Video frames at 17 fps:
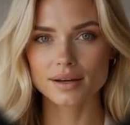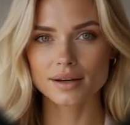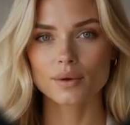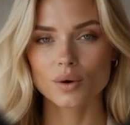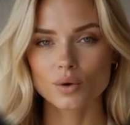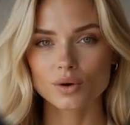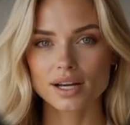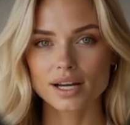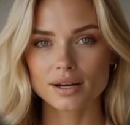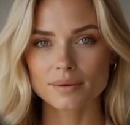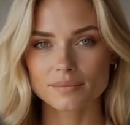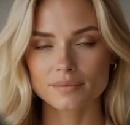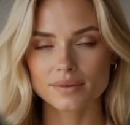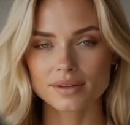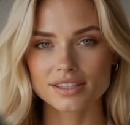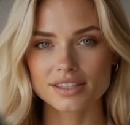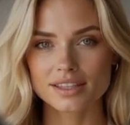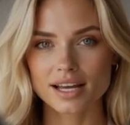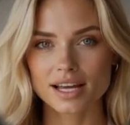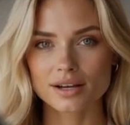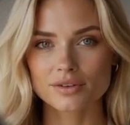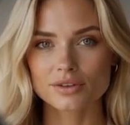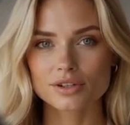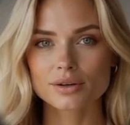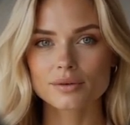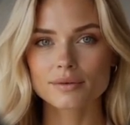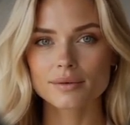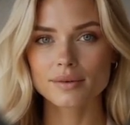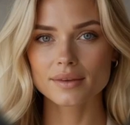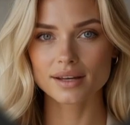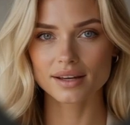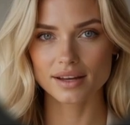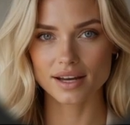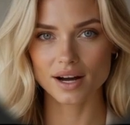Okay, saved.
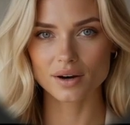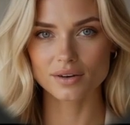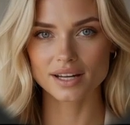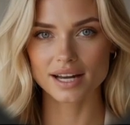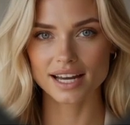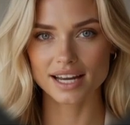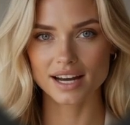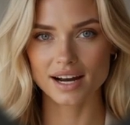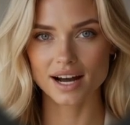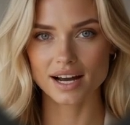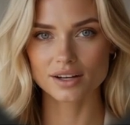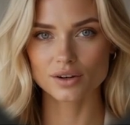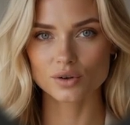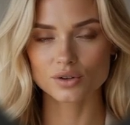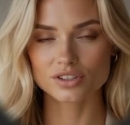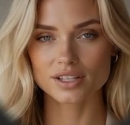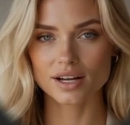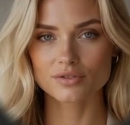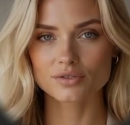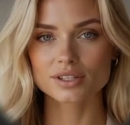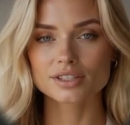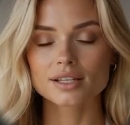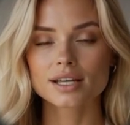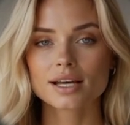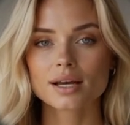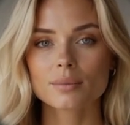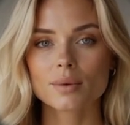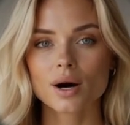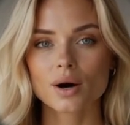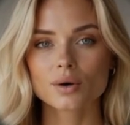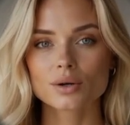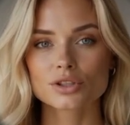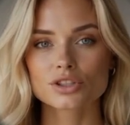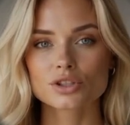Now the AI knows everything
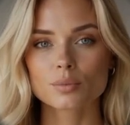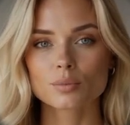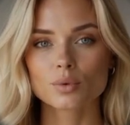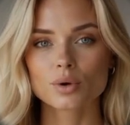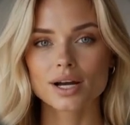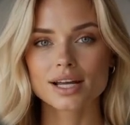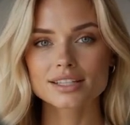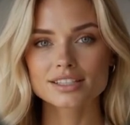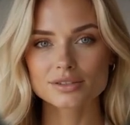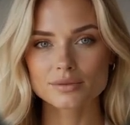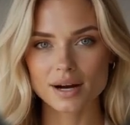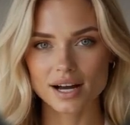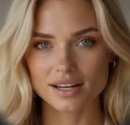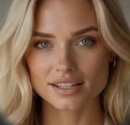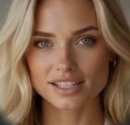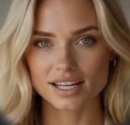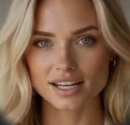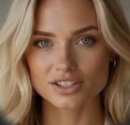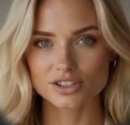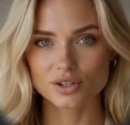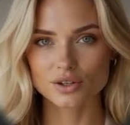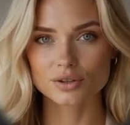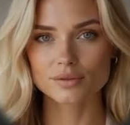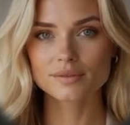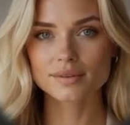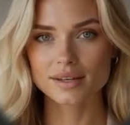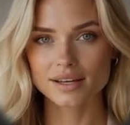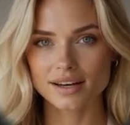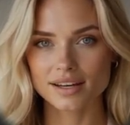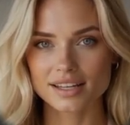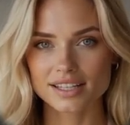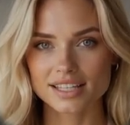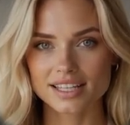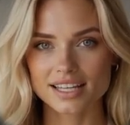about Bright Smile Dental.
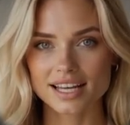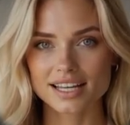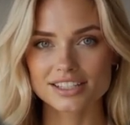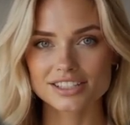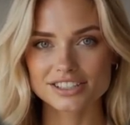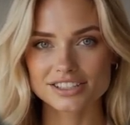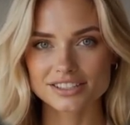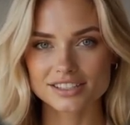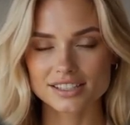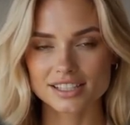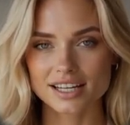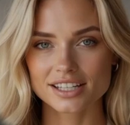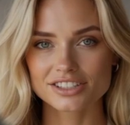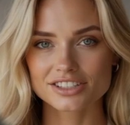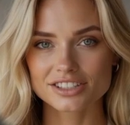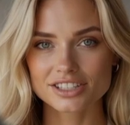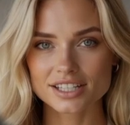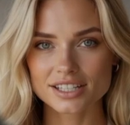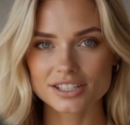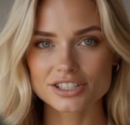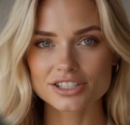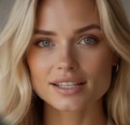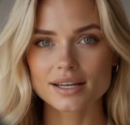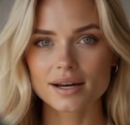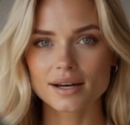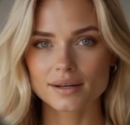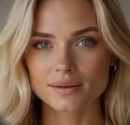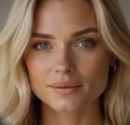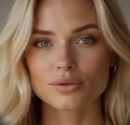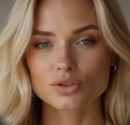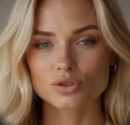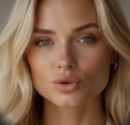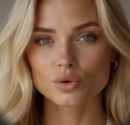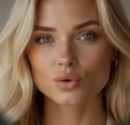Let's test it.
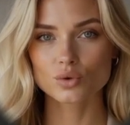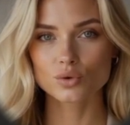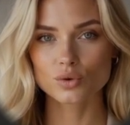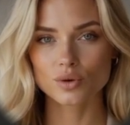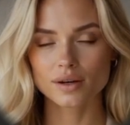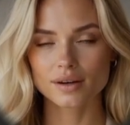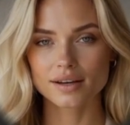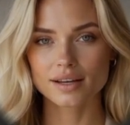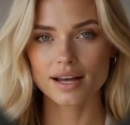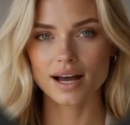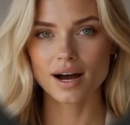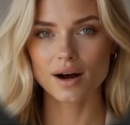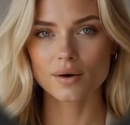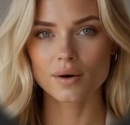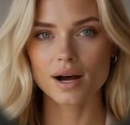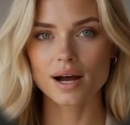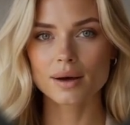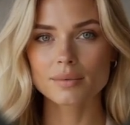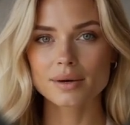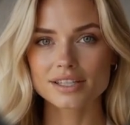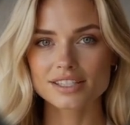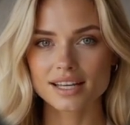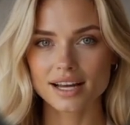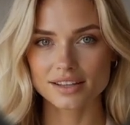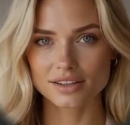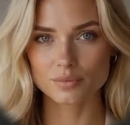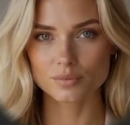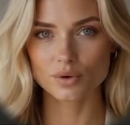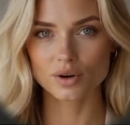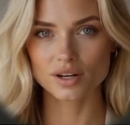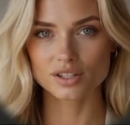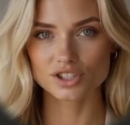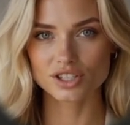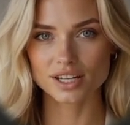So now I'm inside the
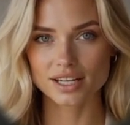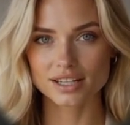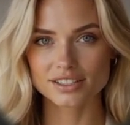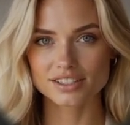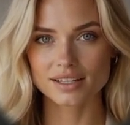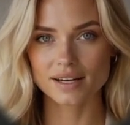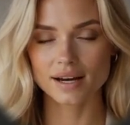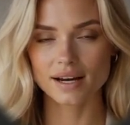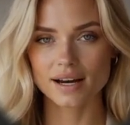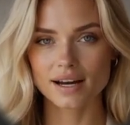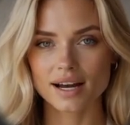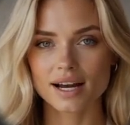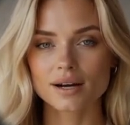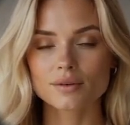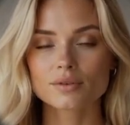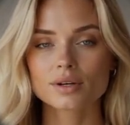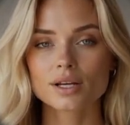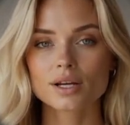project. Every